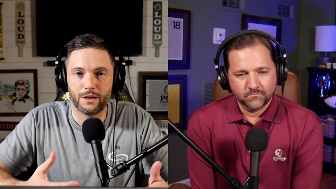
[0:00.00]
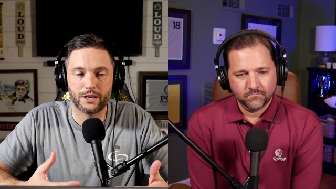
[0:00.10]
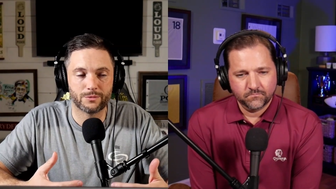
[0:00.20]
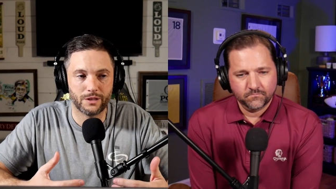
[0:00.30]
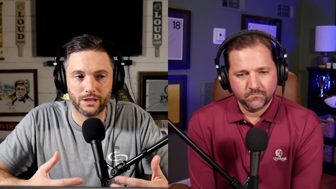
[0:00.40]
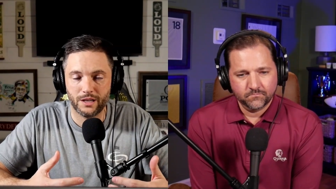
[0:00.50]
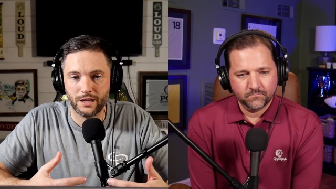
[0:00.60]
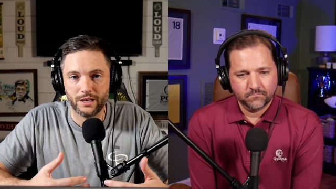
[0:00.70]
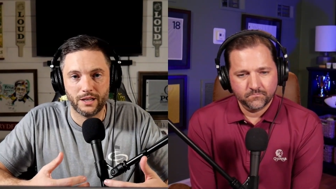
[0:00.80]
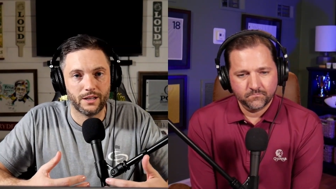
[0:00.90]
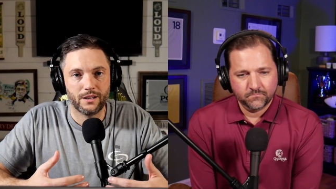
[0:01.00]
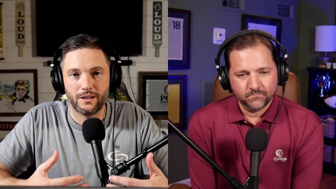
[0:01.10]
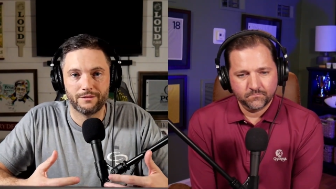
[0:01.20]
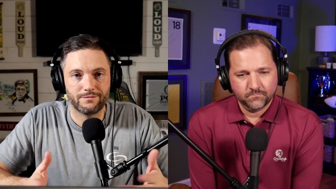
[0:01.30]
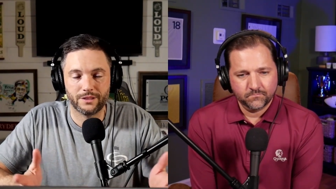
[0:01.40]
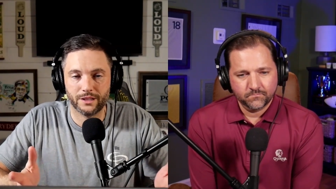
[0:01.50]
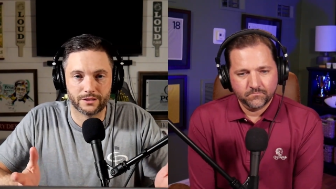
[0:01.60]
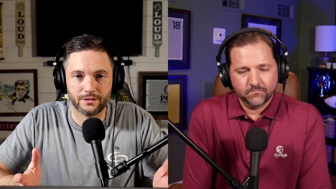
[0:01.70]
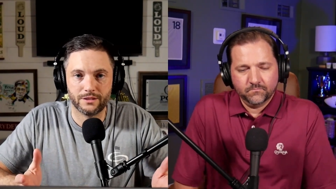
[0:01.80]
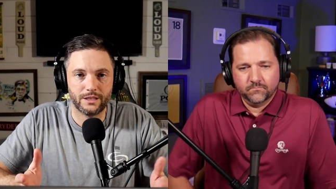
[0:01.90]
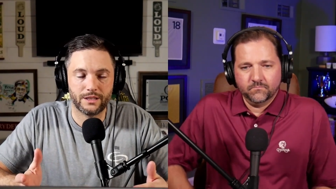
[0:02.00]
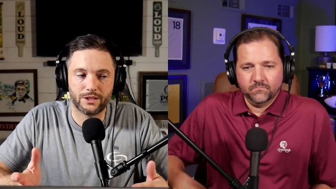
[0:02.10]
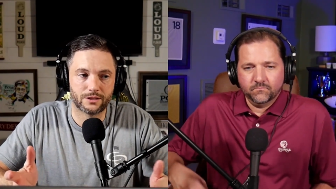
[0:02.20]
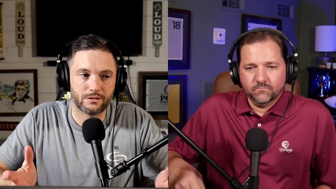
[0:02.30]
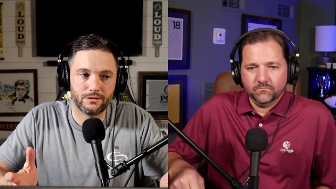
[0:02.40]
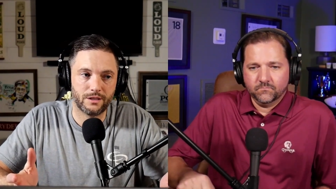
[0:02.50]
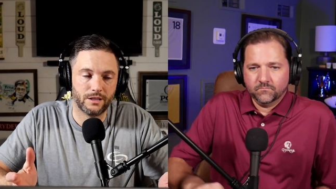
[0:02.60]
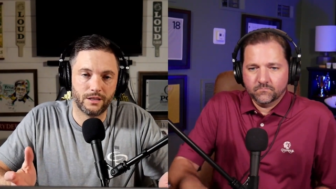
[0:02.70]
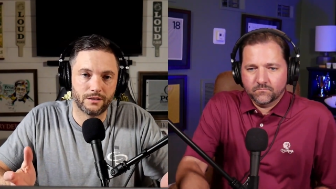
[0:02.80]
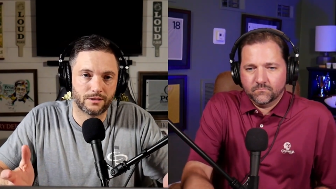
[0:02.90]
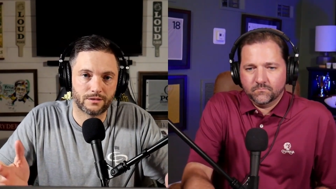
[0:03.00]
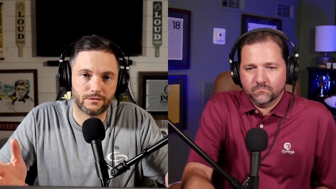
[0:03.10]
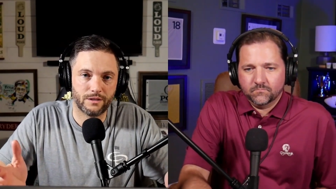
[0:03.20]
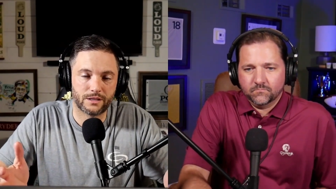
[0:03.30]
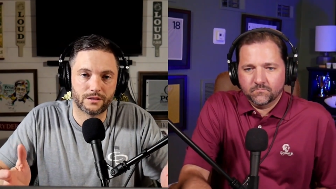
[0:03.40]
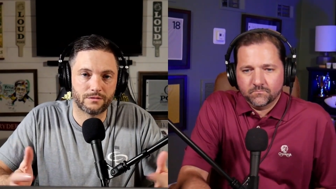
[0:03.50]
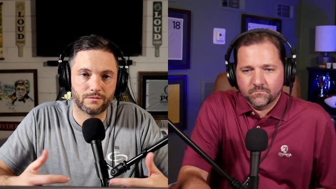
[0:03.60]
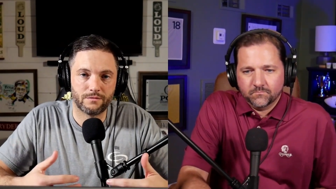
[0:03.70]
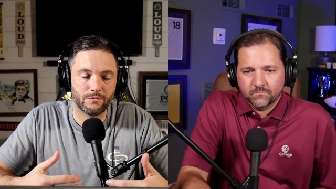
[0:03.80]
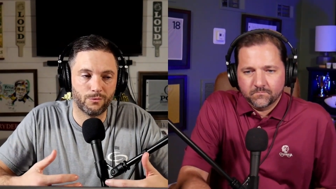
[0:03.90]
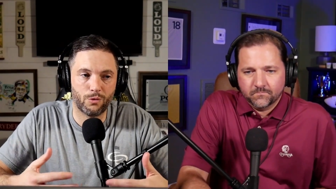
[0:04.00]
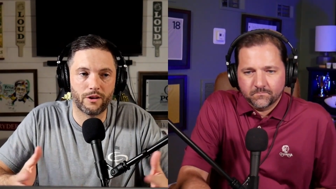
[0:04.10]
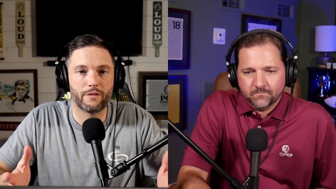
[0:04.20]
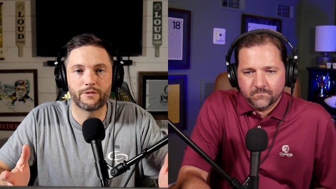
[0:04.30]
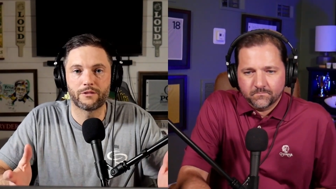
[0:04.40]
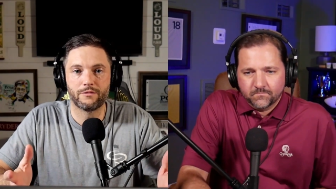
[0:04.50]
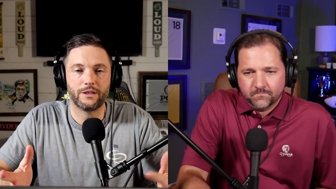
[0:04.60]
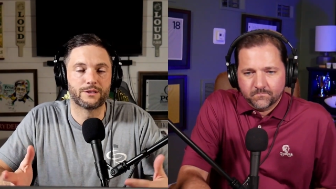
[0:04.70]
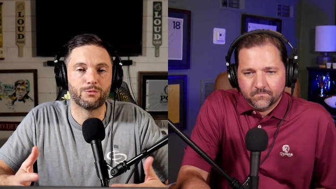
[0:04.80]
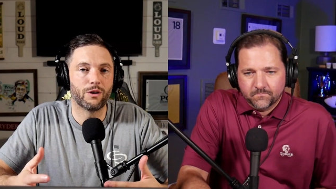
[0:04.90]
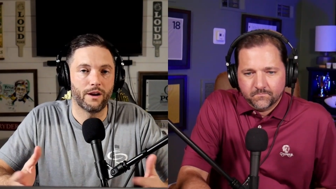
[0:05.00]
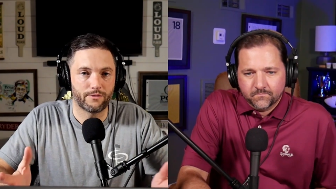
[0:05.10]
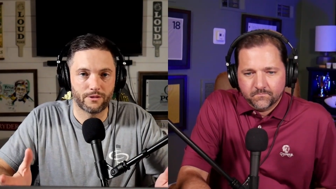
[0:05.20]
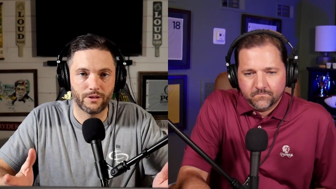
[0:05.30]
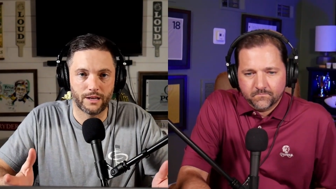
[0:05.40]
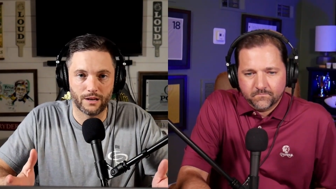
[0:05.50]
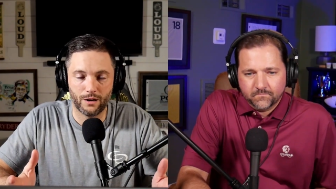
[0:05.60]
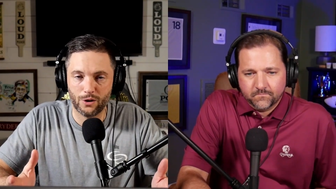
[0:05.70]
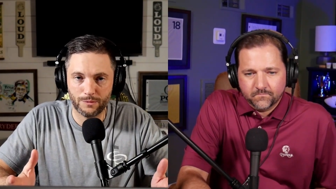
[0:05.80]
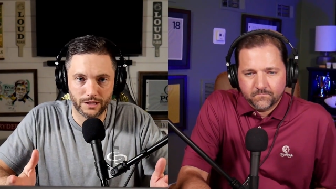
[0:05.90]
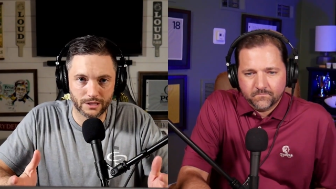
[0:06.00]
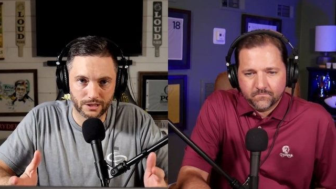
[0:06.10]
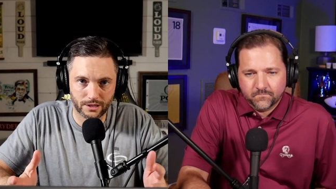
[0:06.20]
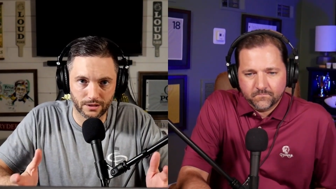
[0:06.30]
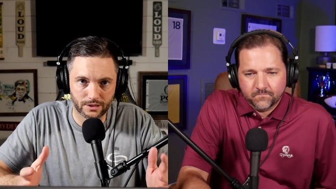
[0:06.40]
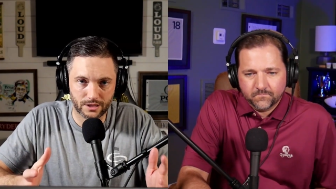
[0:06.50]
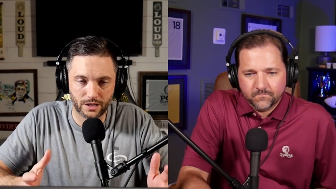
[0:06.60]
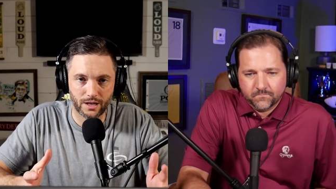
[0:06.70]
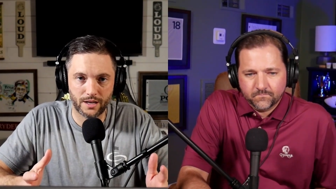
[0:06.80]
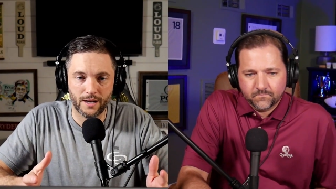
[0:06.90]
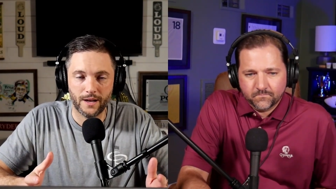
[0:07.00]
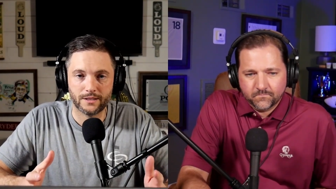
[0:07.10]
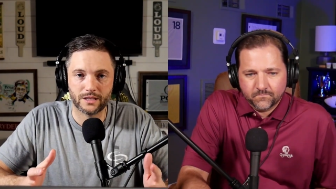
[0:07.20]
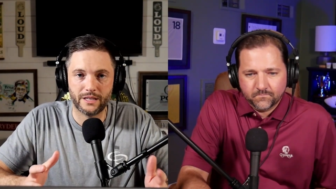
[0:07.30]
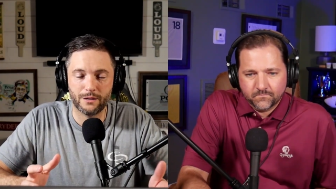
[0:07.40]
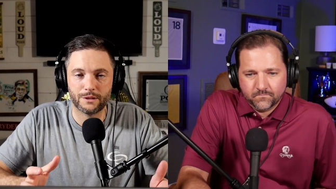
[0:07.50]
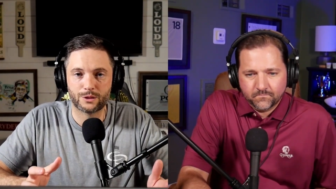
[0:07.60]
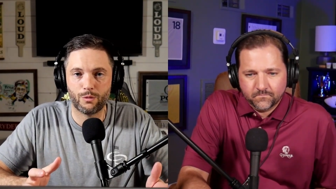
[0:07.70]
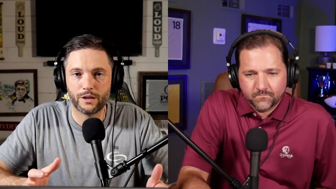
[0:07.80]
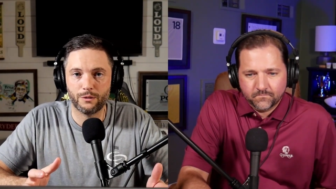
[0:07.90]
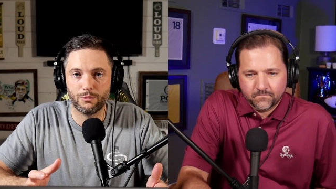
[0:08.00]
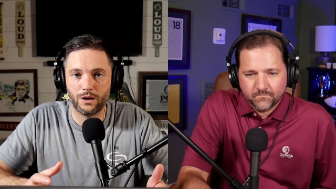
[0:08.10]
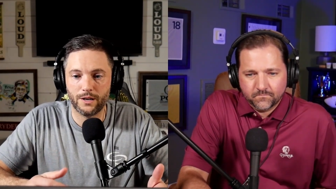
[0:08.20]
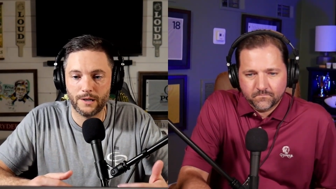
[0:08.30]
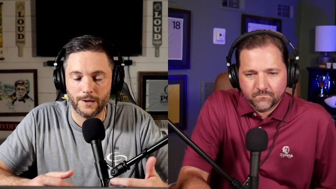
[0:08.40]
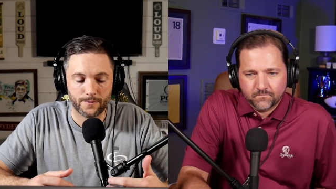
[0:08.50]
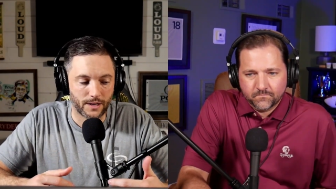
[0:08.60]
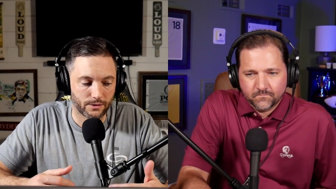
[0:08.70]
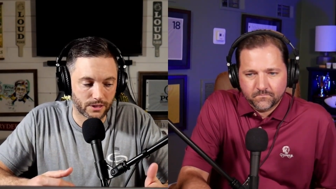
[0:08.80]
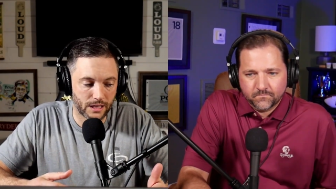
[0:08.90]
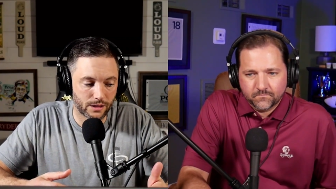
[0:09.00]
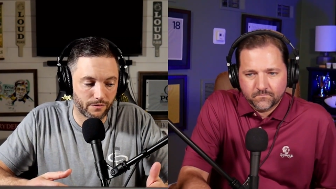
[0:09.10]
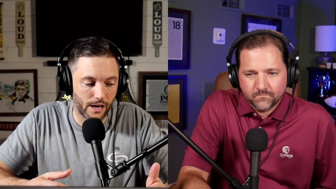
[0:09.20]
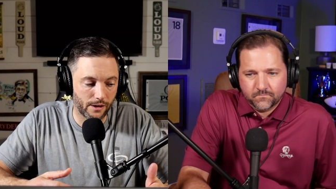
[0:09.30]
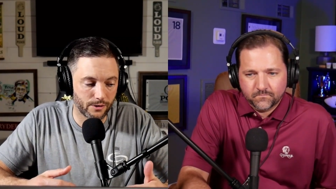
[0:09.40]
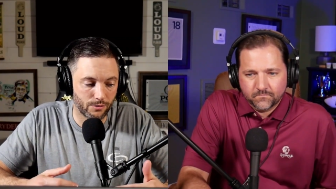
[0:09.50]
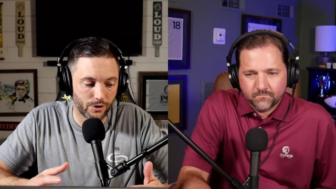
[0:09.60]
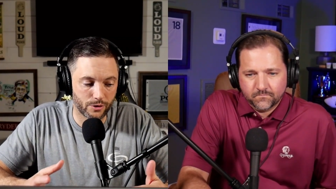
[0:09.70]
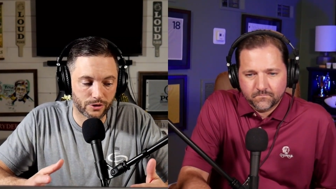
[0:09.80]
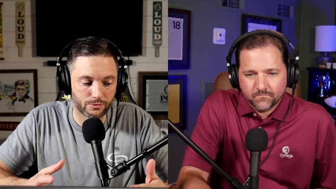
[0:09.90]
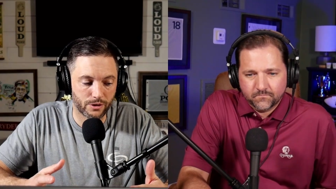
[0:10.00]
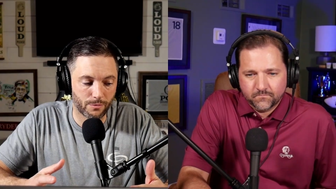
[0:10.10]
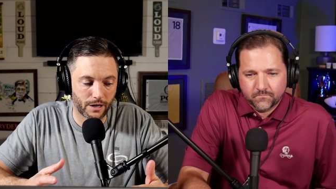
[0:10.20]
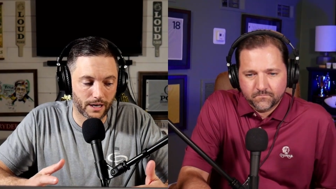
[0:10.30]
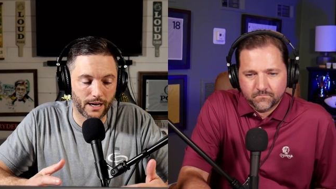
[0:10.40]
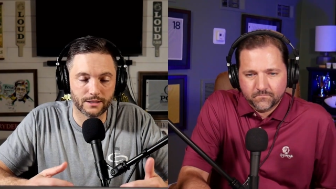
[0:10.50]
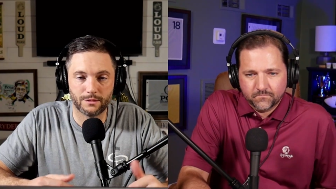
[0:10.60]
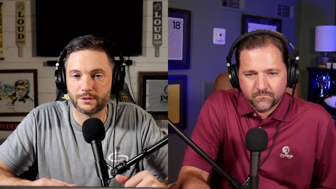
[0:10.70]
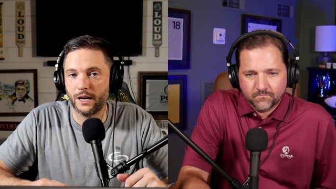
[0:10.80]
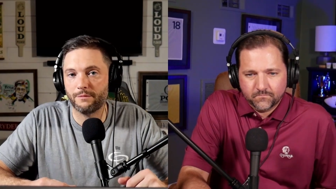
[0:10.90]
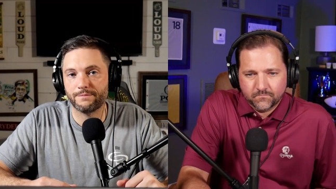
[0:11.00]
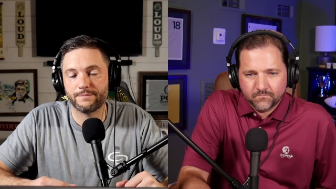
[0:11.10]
Speaker 1: Management. Listen, it just it, it's it's whatever. It's whatever. Like, Homa is still a stud. To get him at twenty to one, I'll take the value. Those three are my guys up top.